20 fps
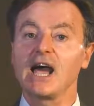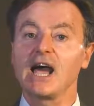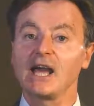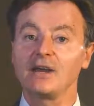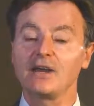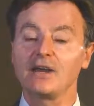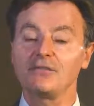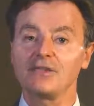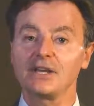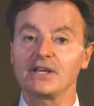
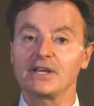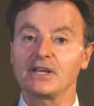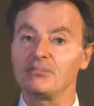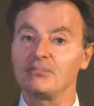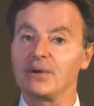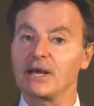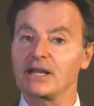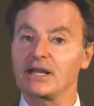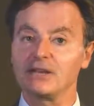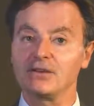And if they
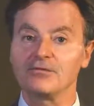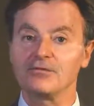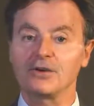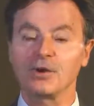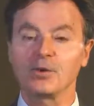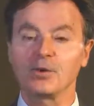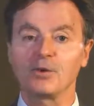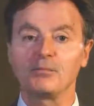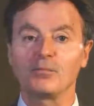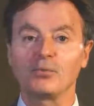come back the
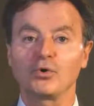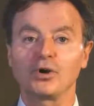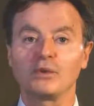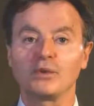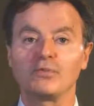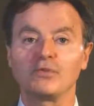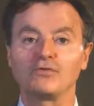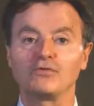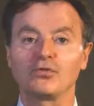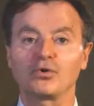following
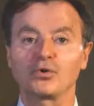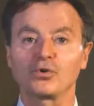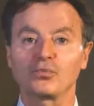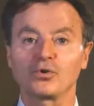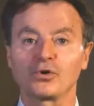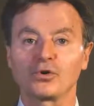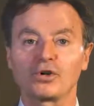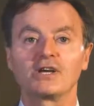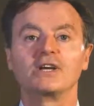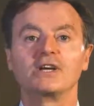morning before
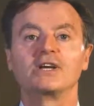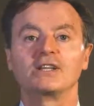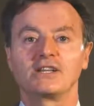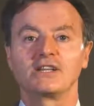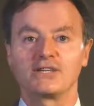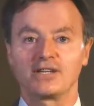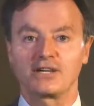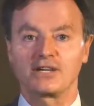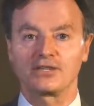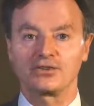work,
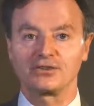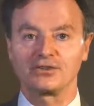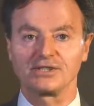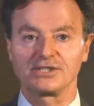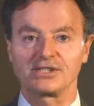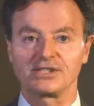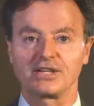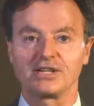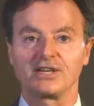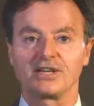the doctor is
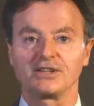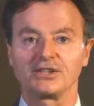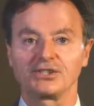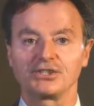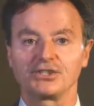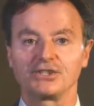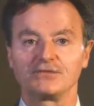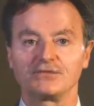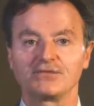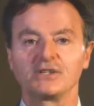still on the
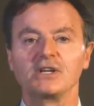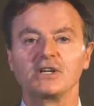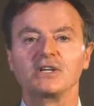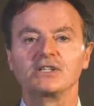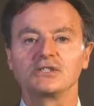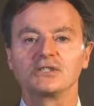shift.